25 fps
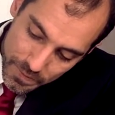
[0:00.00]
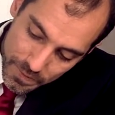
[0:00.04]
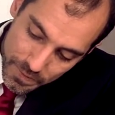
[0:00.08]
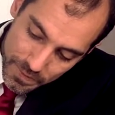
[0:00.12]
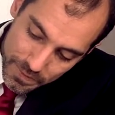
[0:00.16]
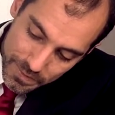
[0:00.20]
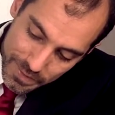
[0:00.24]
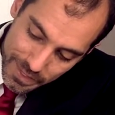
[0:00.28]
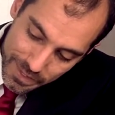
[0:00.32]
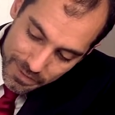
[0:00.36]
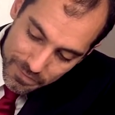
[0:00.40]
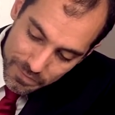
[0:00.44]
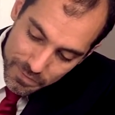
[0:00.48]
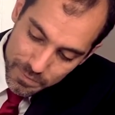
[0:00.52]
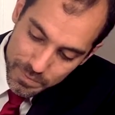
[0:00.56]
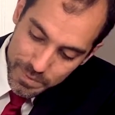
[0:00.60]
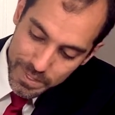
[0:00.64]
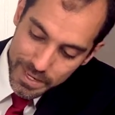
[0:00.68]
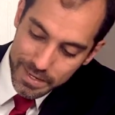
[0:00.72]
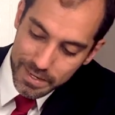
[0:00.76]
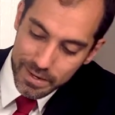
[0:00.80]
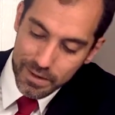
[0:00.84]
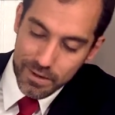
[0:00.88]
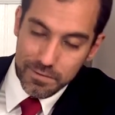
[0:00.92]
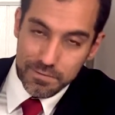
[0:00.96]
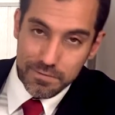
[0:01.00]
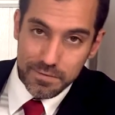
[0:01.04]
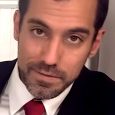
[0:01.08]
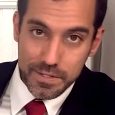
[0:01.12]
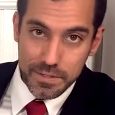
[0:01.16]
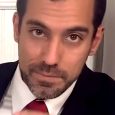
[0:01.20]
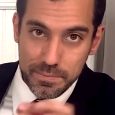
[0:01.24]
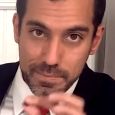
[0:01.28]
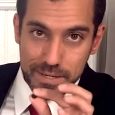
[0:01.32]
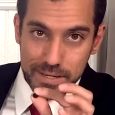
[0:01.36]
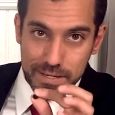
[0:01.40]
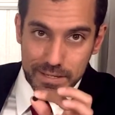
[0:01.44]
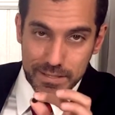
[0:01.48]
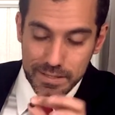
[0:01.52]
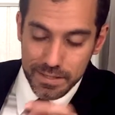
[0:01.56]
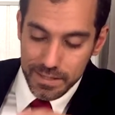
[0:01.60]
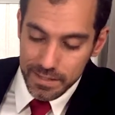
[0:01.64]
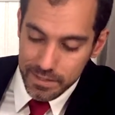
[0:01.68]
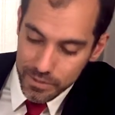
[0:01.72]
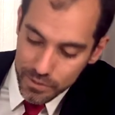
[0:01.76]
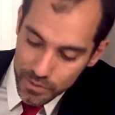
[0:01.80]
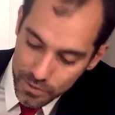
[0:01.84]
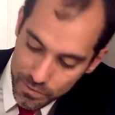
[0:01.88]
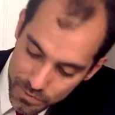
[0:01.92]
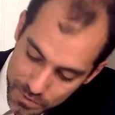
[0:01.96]
And if you take off this piece, it
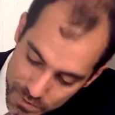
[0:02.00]
shows